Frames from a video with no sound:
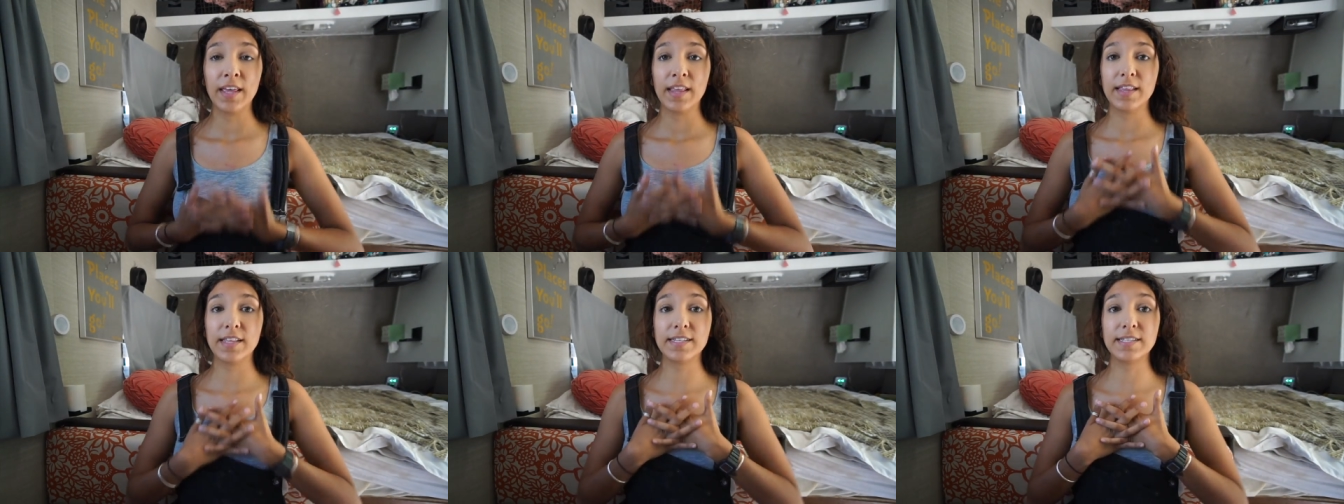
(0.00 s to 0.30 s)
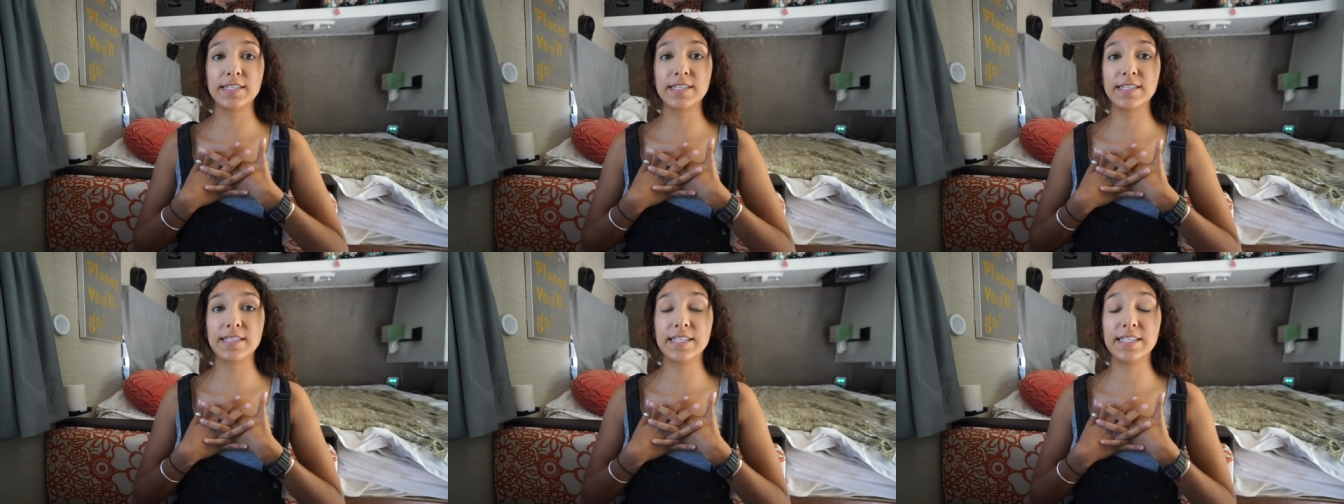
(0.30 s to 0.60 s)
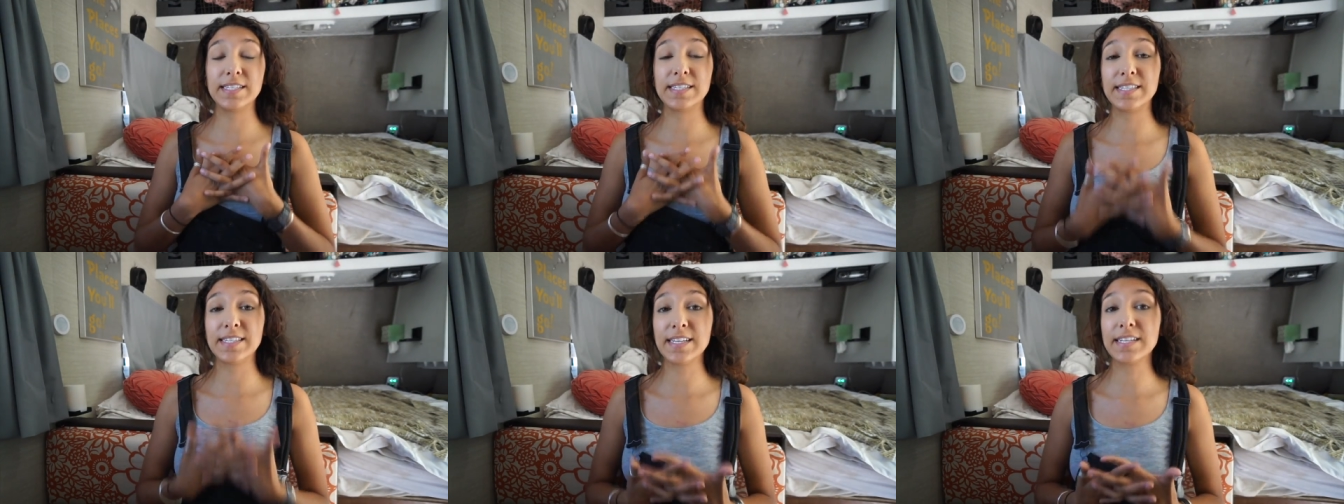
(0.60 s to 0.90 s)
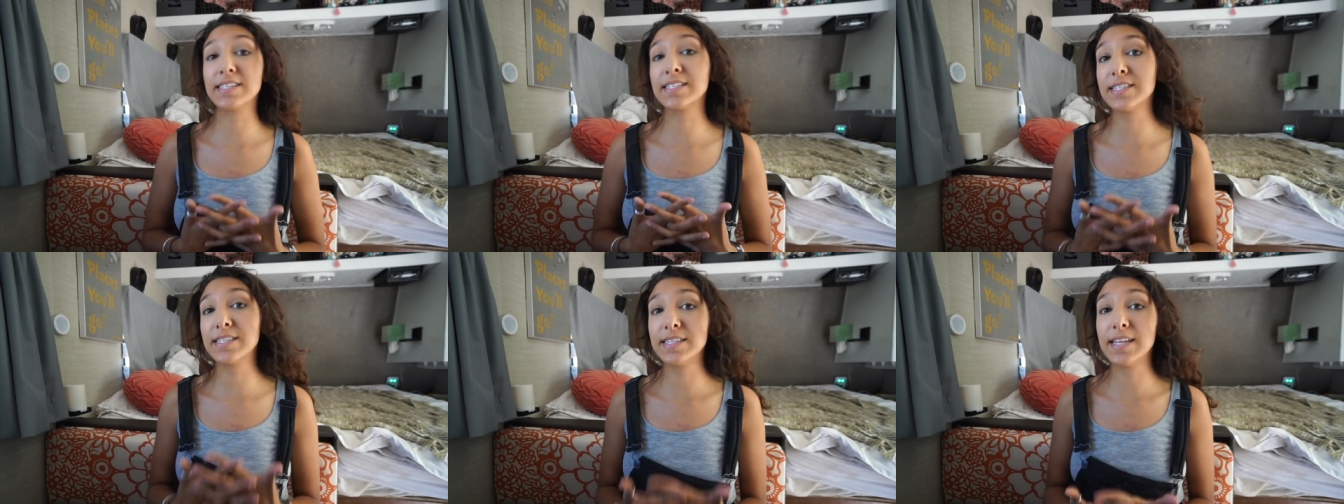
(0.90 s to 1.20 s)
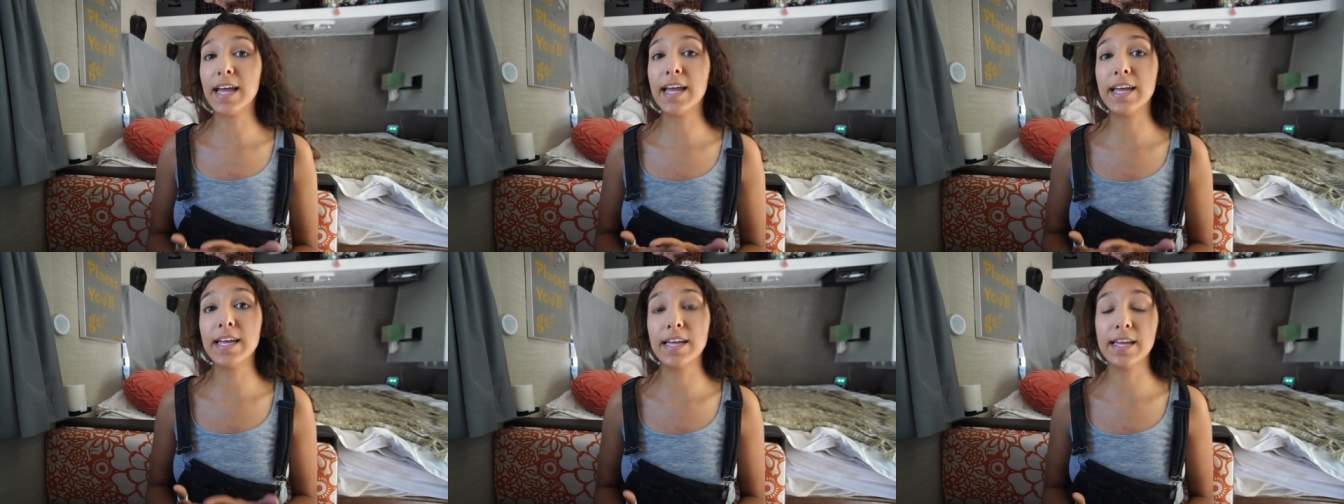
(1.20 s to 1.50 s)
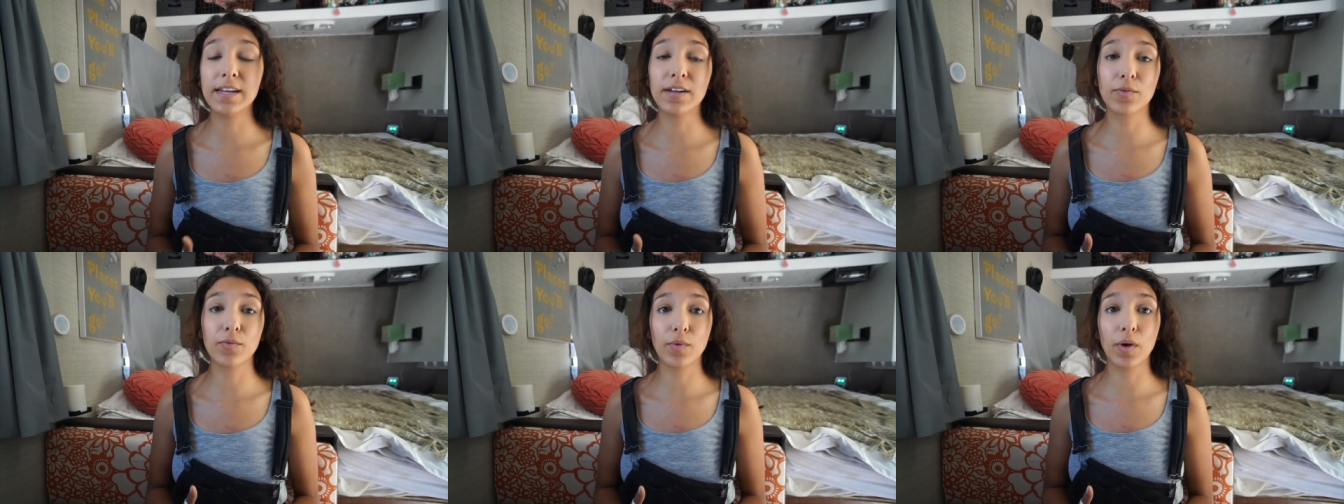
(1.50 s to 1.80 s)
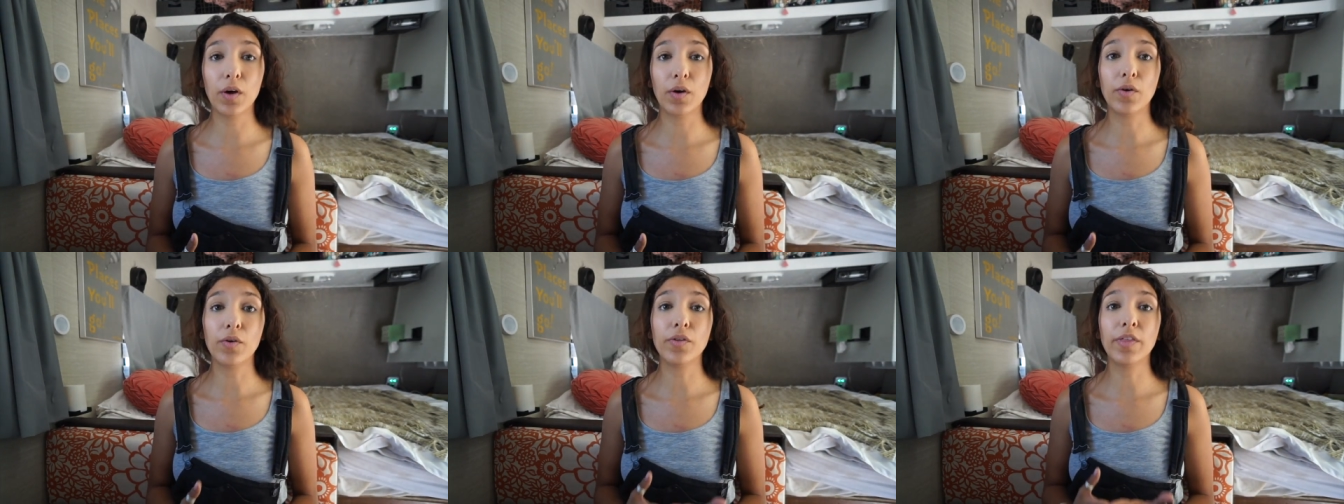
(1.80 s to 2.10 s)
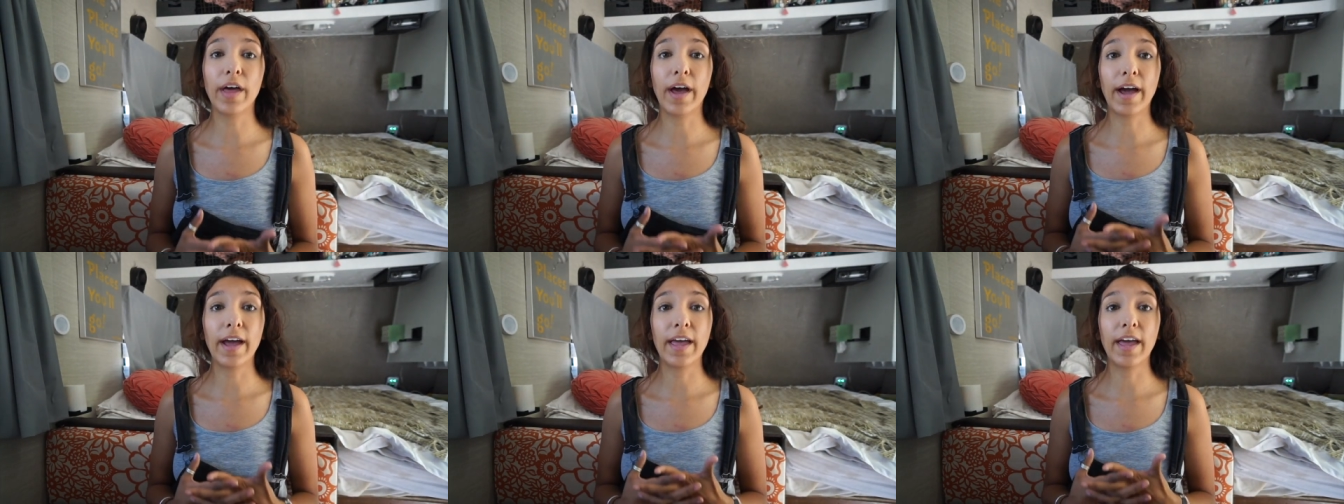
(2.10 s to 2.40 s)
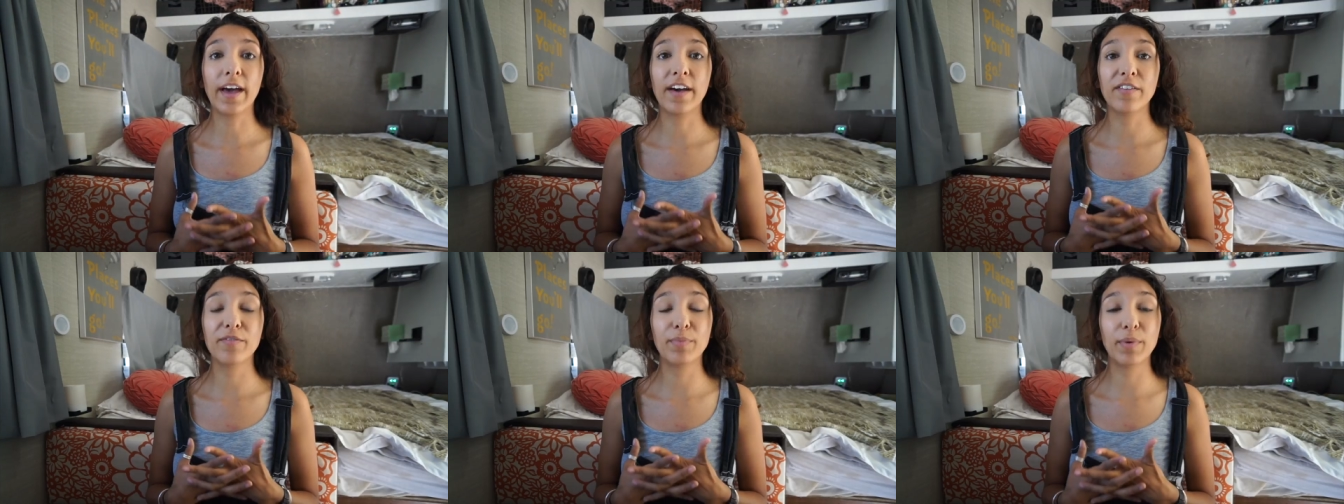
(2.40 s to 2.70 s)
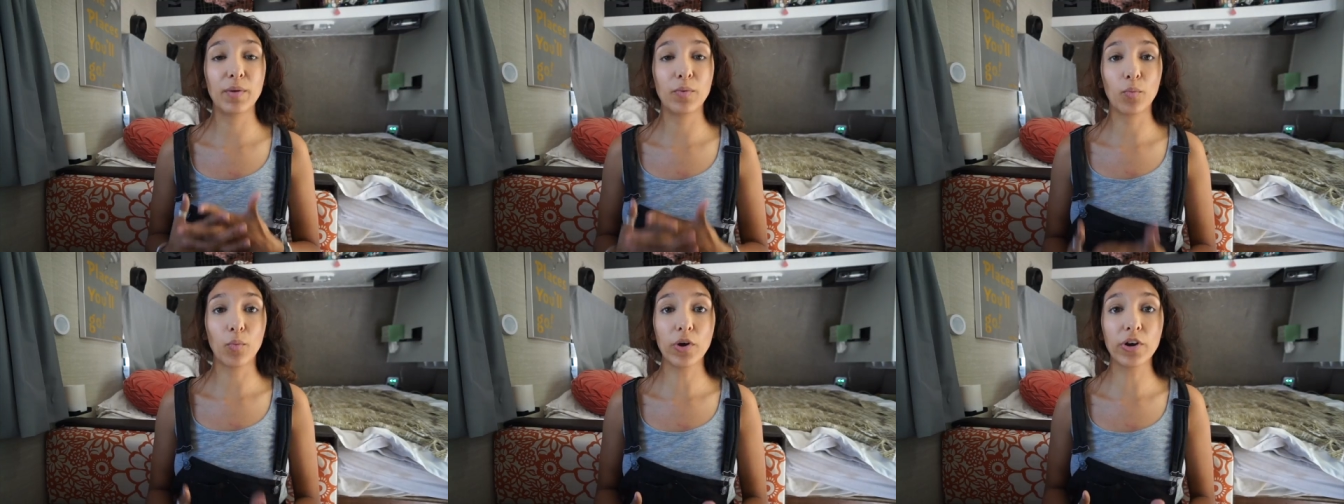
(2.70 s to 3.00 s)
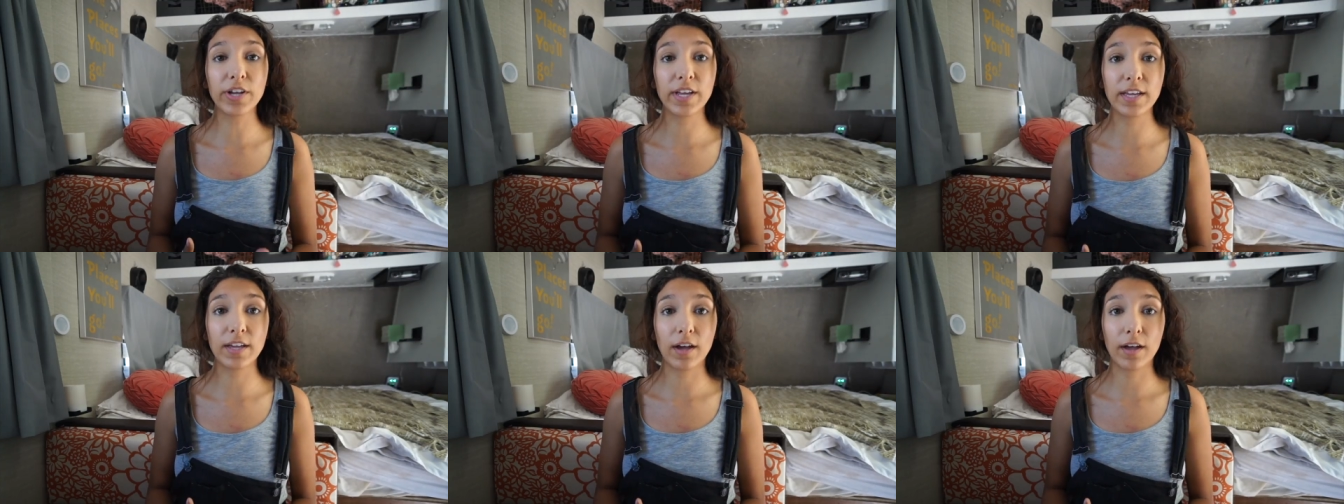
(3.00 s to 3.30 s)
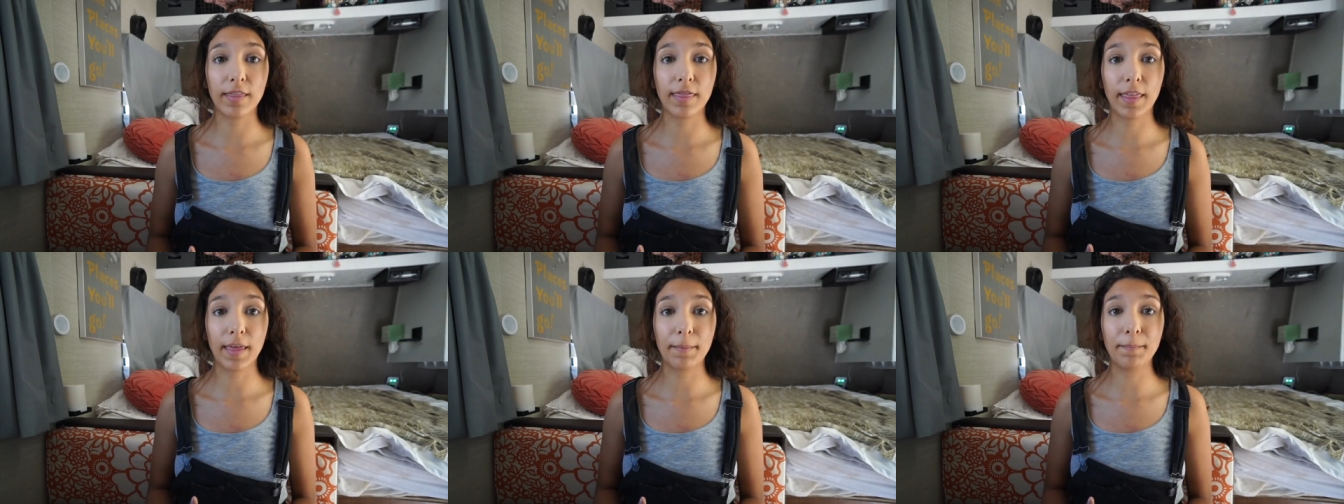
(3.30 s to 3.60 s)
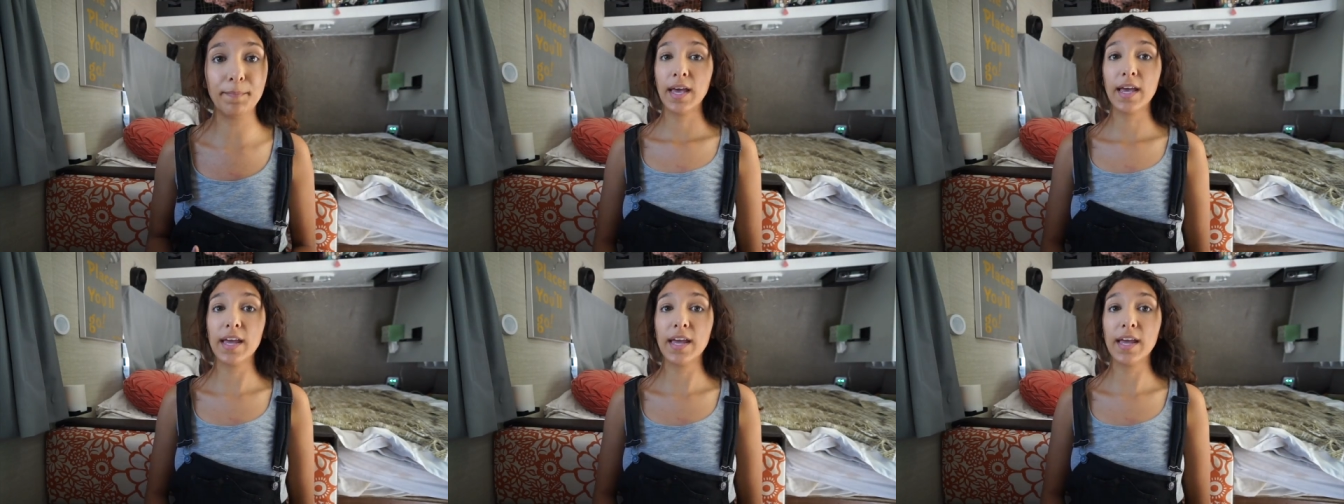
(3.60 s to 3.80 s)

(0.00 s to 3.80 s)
This is the sixth day in a row that I have been working on them,